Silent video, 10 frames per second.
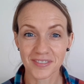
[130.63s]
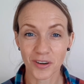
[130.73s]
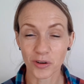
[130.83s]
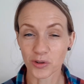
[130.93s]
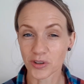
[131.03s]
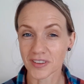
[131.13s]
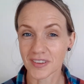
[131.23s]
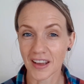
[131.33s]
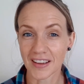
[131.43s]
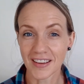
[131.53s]
Or you could
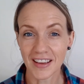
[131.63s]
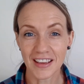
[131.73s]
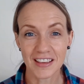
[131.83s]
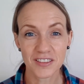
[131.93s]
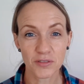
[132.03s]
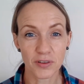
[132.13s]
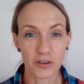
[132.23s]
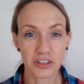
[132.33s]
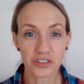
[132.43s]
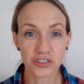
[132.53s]
say, he's a
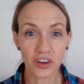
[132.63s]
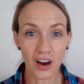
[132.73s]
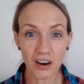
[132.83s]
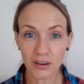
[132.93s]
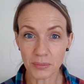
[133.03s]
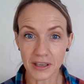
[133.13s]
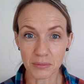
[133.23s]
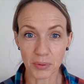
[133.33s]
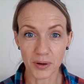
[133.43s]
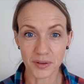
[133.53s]
very charming
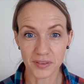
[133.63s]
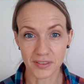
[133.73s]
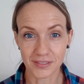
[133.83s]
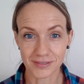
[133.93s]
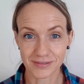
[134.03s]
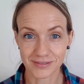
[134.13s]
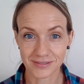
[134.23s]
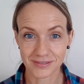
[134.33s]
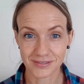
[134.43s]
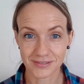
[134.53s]
person.
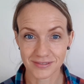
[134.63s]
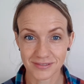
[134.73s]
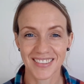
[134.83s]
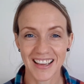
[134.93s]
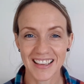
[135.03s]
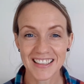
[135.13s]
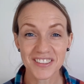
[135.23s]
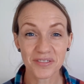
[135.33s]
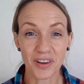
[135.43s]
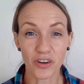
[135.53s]
He's a
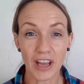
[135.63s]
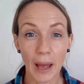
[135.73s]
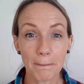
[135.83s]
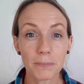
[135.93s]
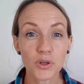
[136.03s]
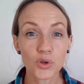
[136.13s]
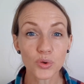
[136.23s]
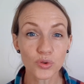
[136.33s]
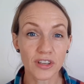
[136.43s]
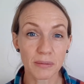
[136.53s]
very
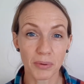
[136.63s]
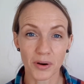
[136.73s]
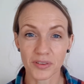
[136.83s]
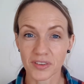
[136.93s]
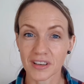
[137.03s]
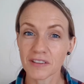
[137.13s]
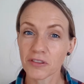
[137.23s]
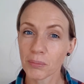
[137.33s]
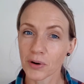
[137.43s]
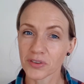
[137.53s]
amusing person if
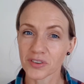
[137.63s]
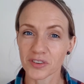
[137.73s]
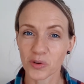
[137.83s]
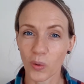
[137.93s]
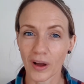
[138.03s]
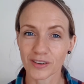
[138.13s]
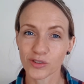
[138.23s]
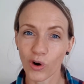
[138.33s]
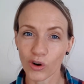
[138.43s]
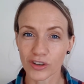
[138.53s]
the person is quite
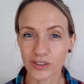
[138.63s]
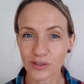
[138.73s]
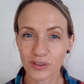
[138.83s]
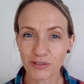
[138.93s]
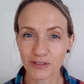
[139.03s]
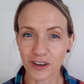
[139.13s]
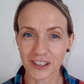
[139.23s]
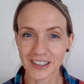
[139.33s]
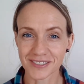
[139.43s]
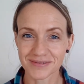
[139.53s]
talkative and funny.